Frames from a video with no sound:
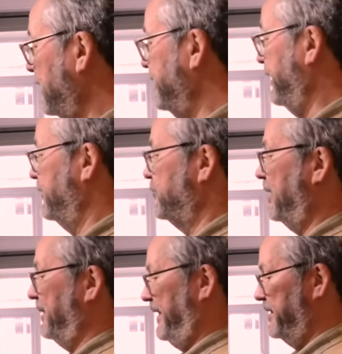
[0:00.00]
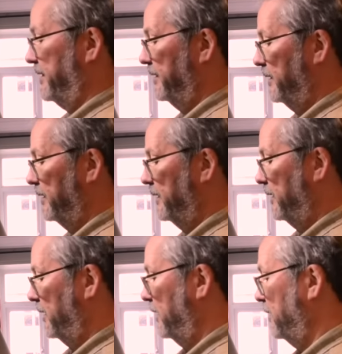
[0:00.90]
Now, the trouble is,
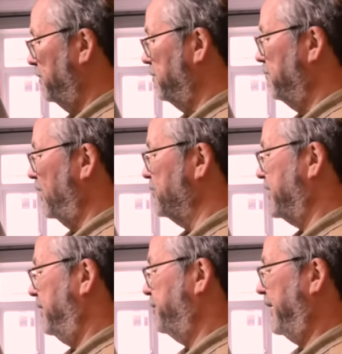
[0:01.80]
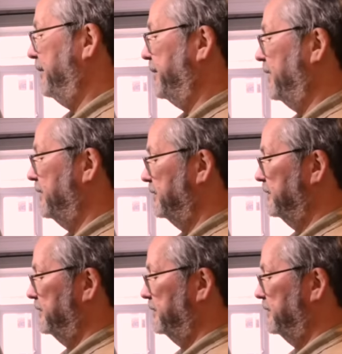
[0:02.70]
Moleskine paper